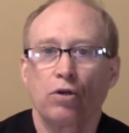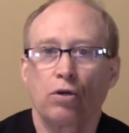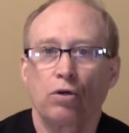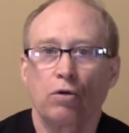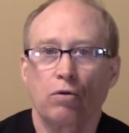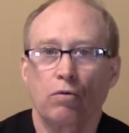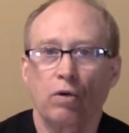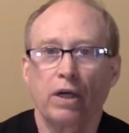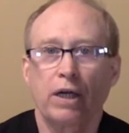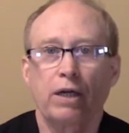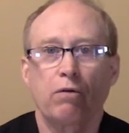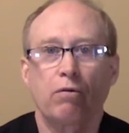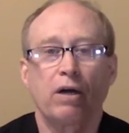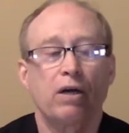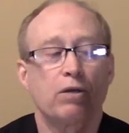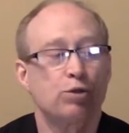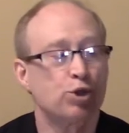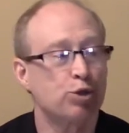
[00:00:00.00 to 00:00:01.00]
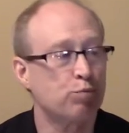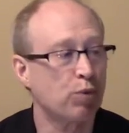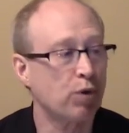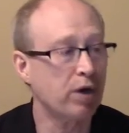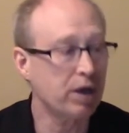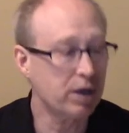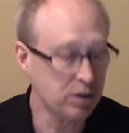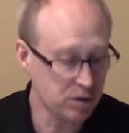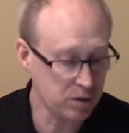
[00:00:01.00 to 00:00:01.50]
who are running around
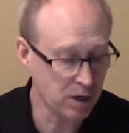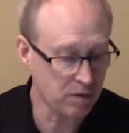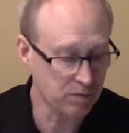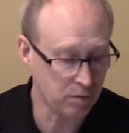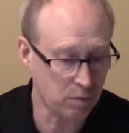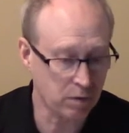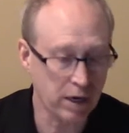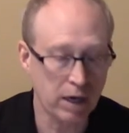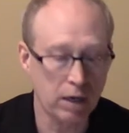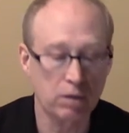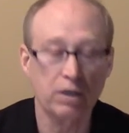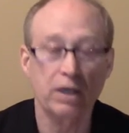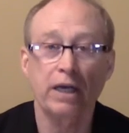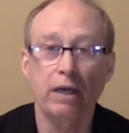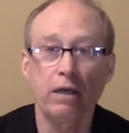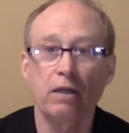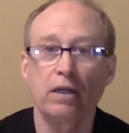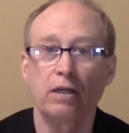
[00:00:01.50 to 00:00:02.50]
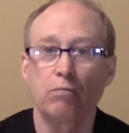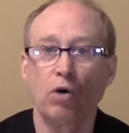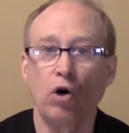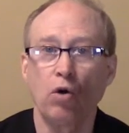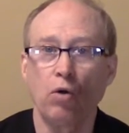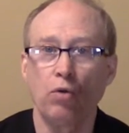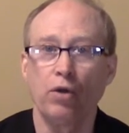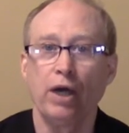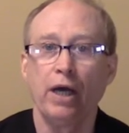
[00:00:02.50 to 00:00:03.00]
spraying stuff around, killing
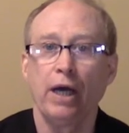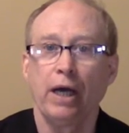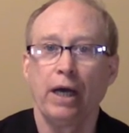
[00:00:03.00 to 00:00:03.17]
mold,